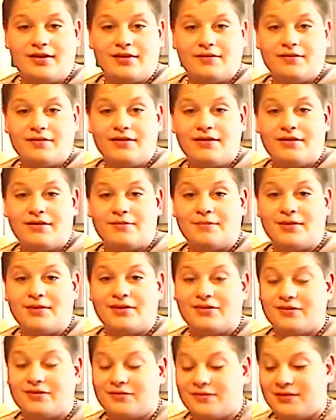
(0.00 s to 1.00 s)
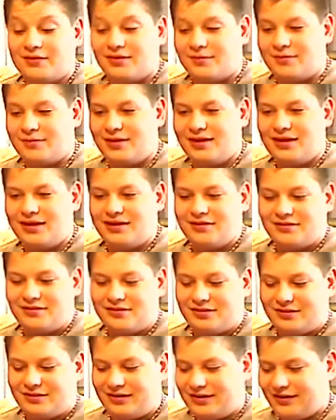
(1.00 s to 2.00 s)
Really messes with your mind. It
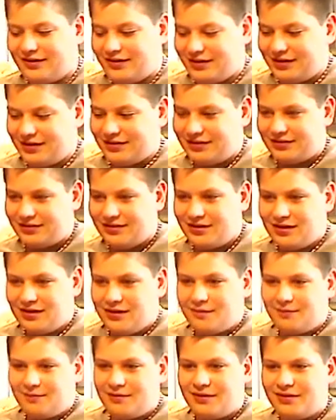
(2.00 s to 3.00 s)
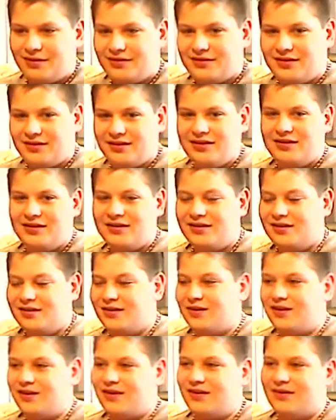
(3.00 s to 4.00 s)
was hilarious. Booker T,
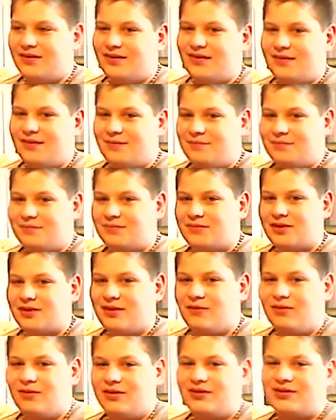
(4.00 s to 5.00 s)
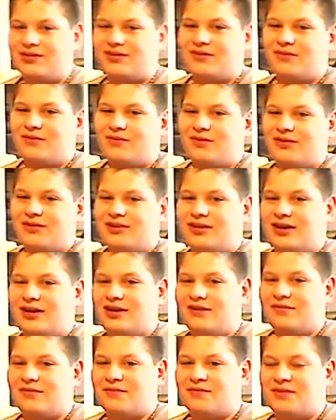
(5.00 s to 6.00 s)
won the
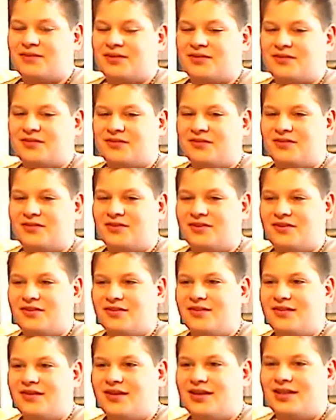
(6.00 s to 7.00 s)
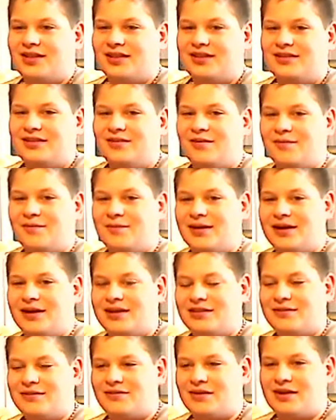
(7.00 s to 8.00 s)
title from Vince Russo. And then they were back
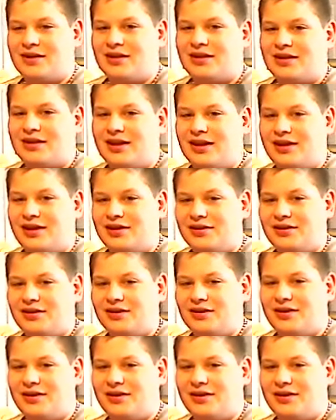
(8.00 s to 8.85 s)
in the ring, and